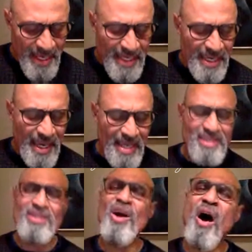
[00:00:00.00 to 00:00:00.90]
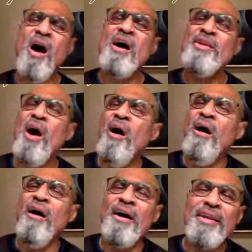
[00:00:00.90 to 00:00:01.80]
He has gone
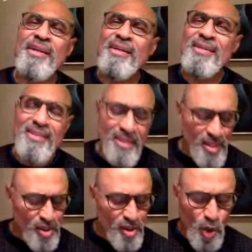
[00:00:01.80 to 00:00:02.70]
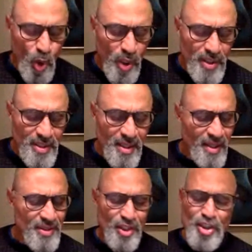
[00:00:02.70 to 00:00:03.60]
on, joined
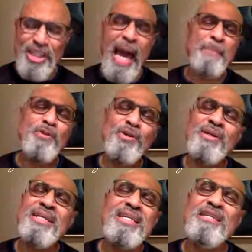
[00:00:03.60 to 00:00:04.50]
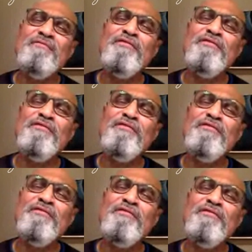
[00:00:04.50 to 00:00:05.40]
the chapter
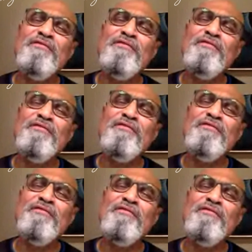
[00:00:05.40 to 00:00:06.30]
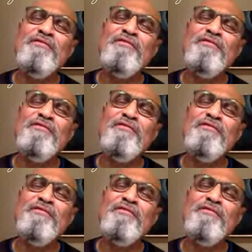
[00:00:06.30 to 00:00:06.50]
invisible, as his